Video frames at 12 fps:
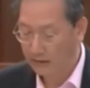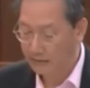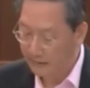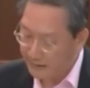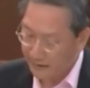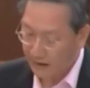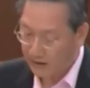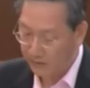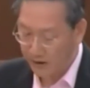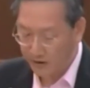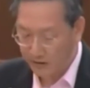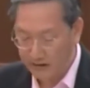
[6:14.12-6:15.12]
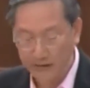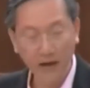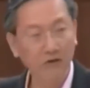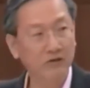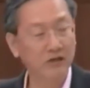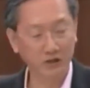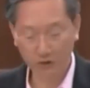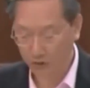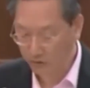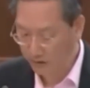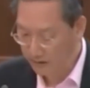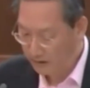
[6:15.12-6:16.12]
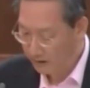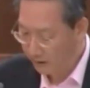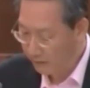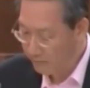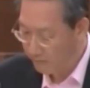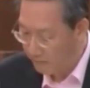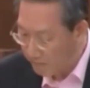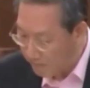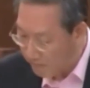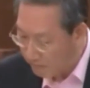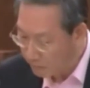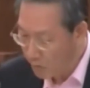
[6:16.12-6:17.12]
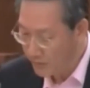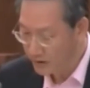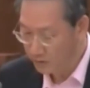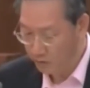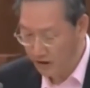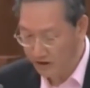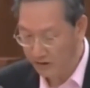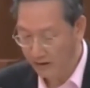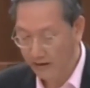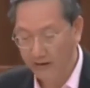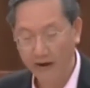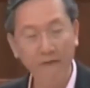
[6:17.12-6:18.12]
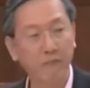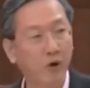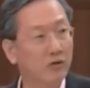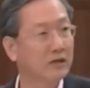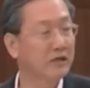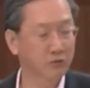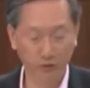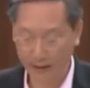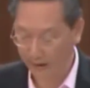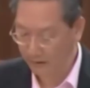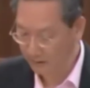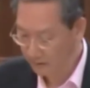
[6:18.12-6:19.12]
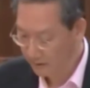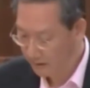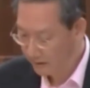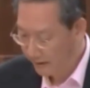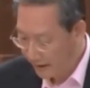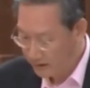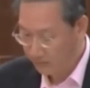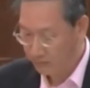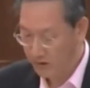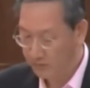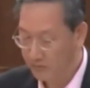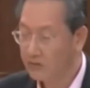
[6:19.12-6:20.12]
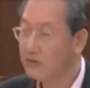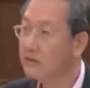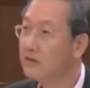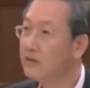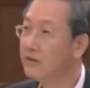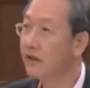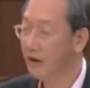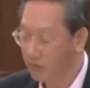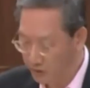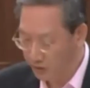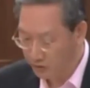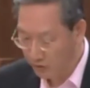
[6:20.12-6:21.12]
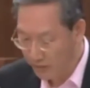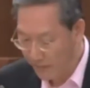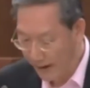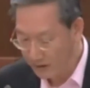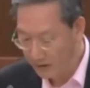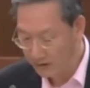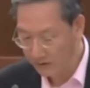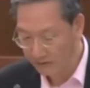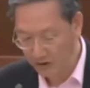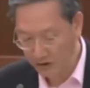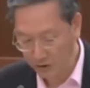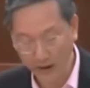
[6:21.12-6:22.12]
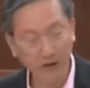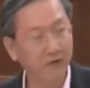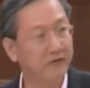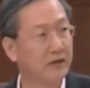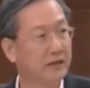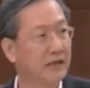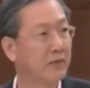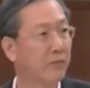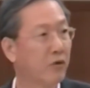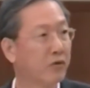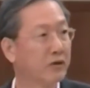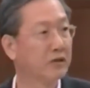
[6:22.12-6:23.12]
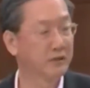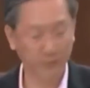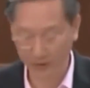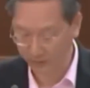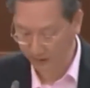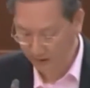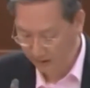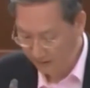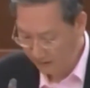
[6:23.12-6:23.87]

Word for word: These exhibitions tell the stories of moments which have brought us together as a people and also to remind us of the strength of the Singaporean spirit.